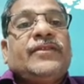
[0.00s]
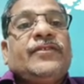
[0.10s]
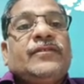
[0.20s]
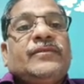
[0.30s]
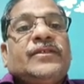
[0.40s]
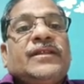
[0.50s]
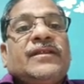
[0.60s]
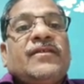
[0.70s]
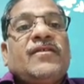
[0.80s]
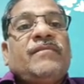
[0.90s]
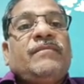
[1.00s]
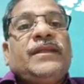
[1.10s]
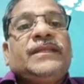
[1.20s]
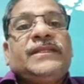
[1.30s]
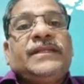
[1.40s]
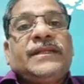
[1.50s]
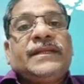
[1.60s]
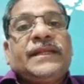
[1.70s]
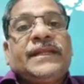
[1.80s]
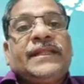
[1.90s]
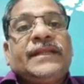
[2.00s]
You observe complexity attained.